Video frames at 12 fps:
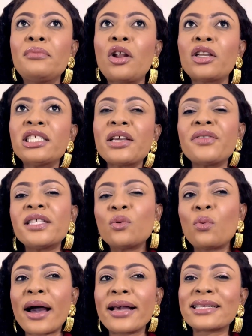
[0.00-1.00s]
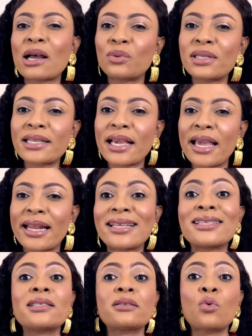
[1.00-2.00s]
longevity wise, I would say it
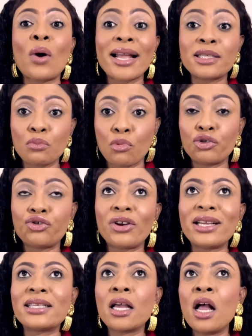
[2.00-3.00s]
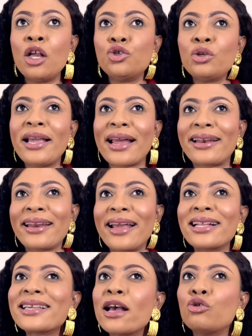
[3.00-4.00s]
is quite moderate. You can
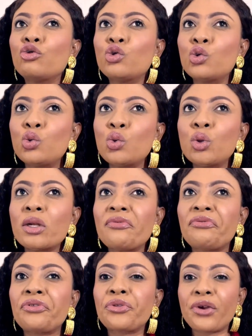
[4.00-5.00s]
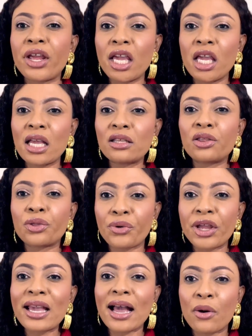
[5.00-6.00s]
get a good three
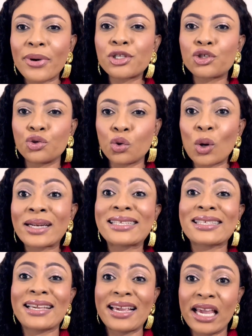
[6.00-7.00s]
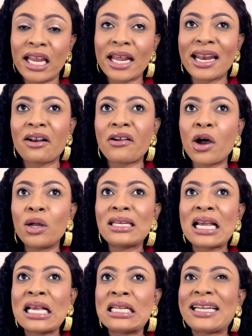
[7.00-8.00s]
hours, you know, on skin, and
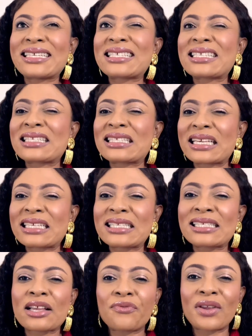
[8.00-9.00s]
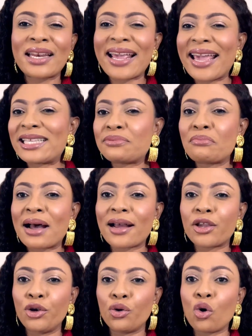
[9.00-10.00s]
around the 6, 7, 8
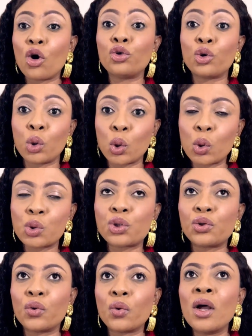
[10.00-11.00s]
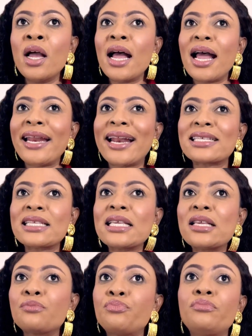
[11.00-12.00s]
mark, you know, on clothes, you know. It
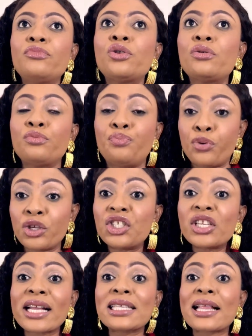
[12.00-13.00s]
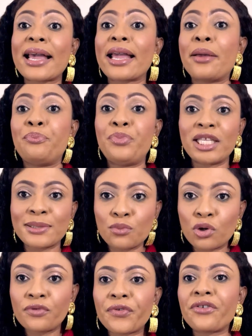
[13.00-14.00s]
doesn't project like a beast
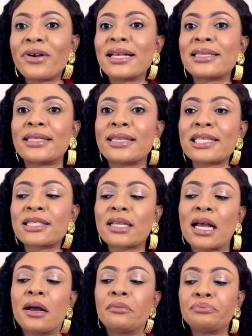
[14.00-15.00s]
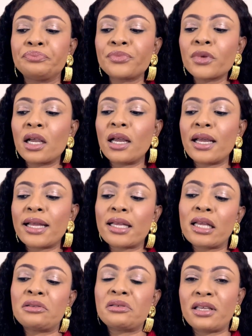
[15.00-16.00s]
fragrance. It just
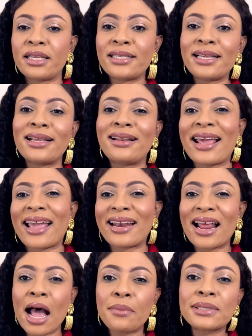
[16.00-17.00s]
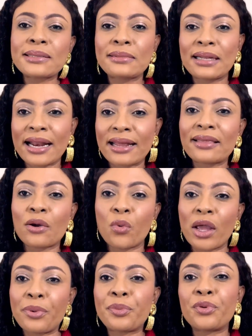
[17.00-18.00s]
it's like an arm's length
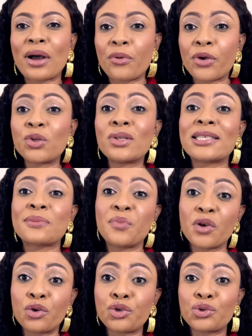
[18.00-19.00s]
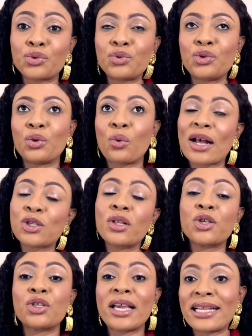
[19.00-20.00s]
away. People are going to smell you, you know. As
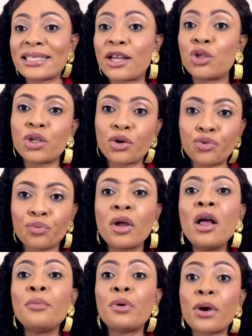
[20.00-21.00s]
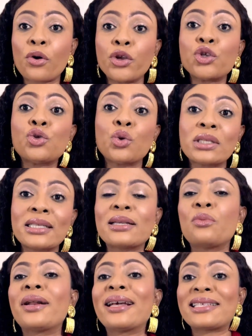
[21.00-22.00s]
soon as you enter into your room, people are going to notice
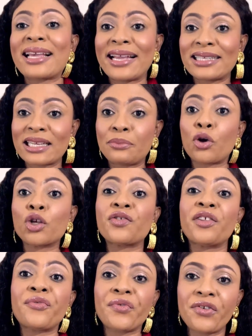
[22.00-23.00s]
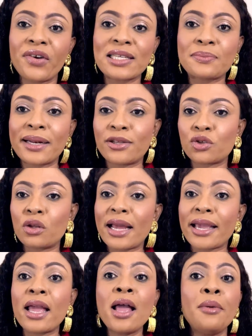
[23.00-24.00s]
someone has entered because of the fragrance. But it's not
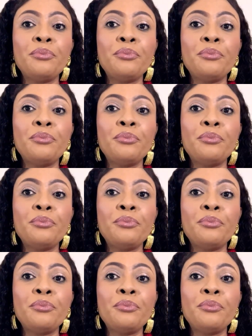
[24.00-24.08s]
like